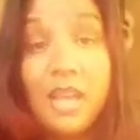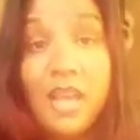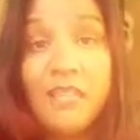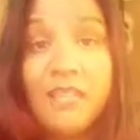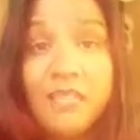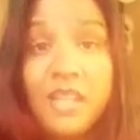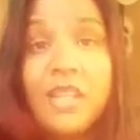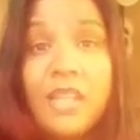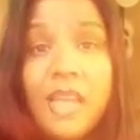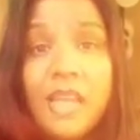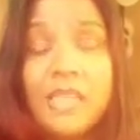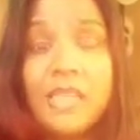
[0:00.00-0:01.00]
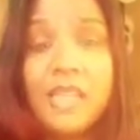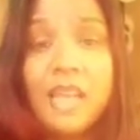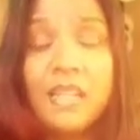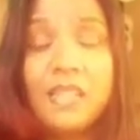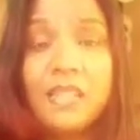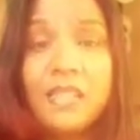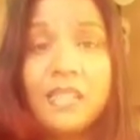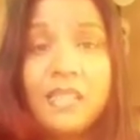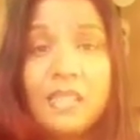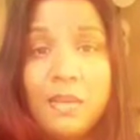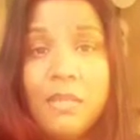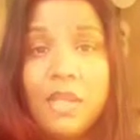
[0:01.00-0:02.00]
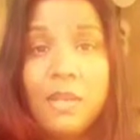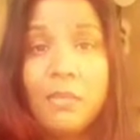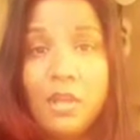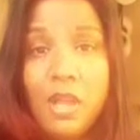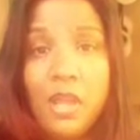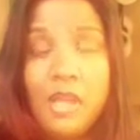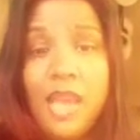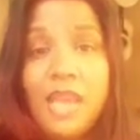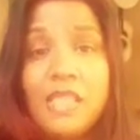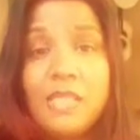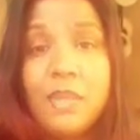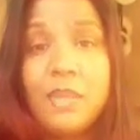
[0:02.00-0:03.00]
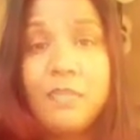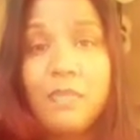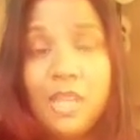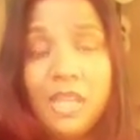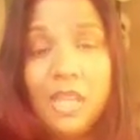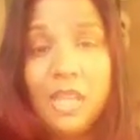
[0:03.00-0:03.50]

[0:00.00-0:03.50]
I've realized that the stumbling block has been me.